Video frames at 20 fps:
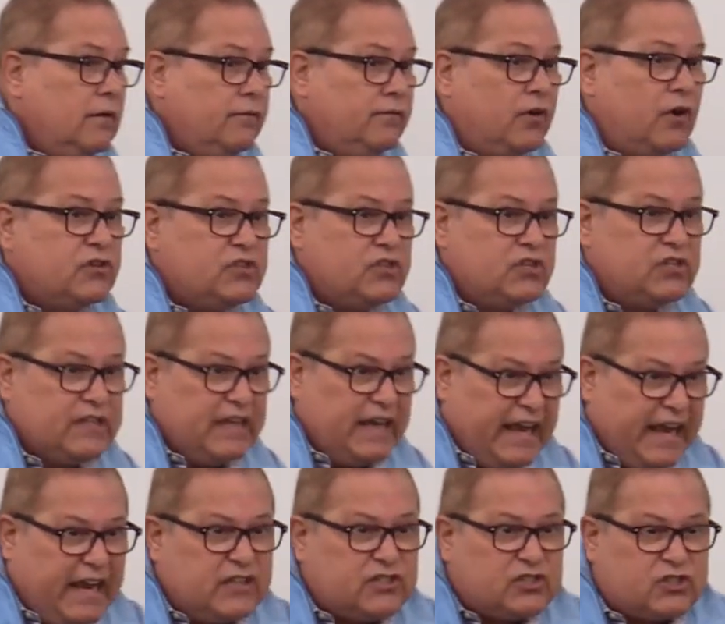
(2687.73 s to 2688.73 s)
versus
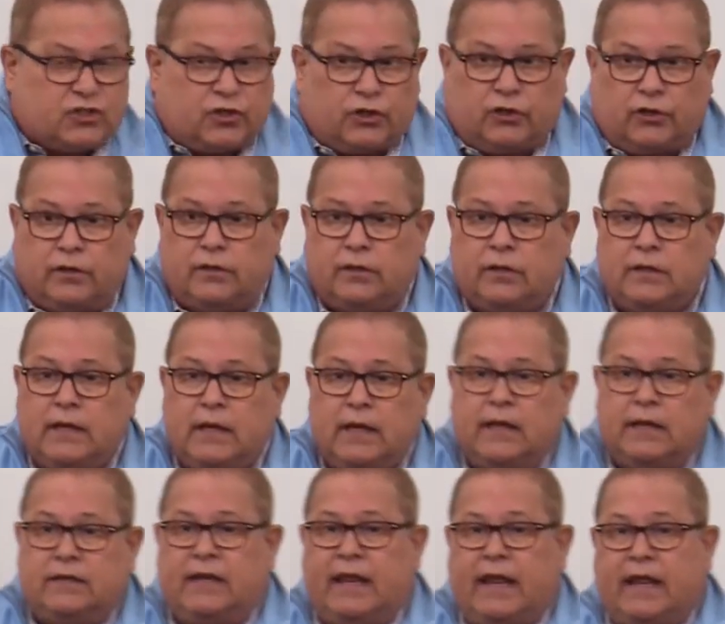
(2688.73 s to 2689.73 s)
Eastern
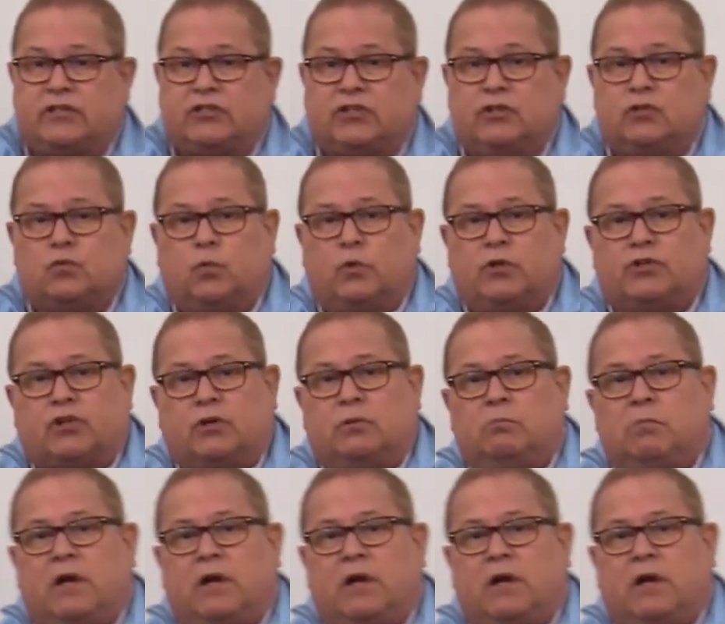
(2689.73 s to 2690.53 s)
nations, which are